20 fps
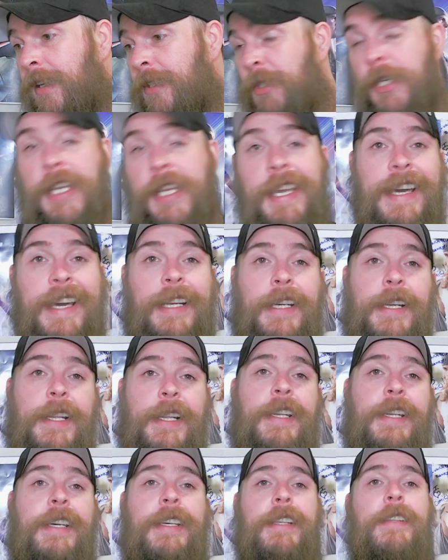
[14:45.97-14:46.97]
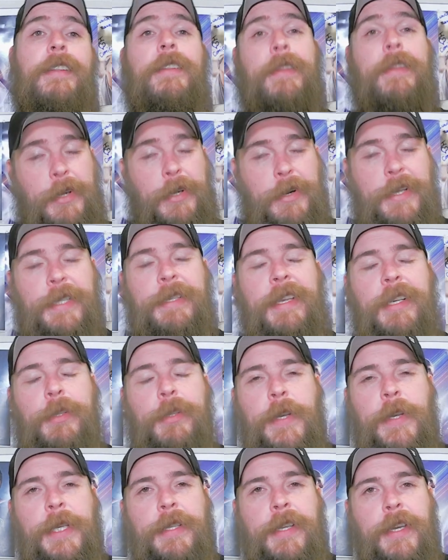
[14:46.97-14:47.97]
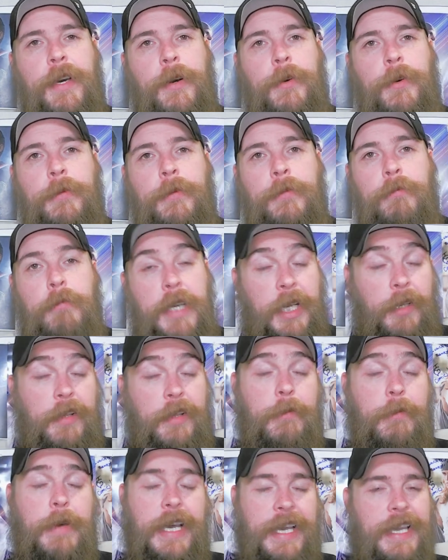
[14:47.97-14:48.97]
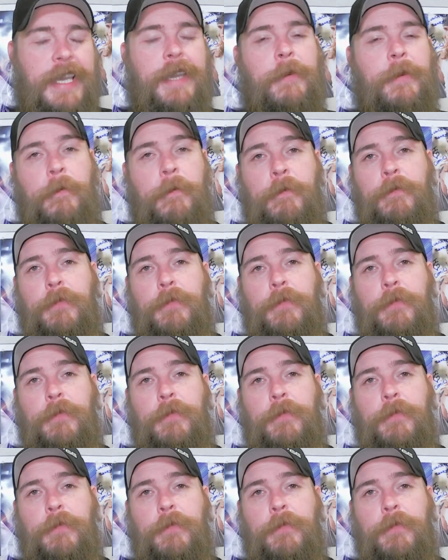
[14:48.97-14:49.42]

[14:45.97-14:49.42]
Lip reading: she edited it 36 weeks ago. Middle of May.